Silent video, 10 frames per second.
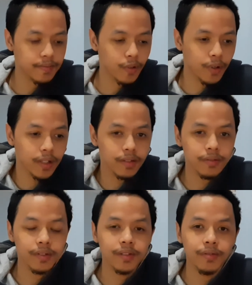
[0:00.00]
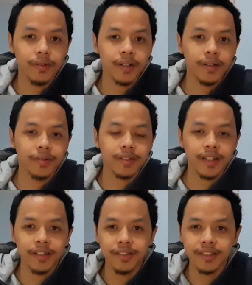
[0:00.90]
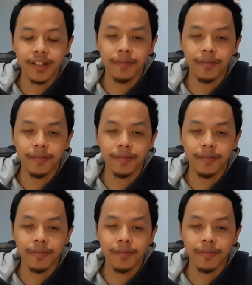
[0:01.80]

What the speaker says: well, can you say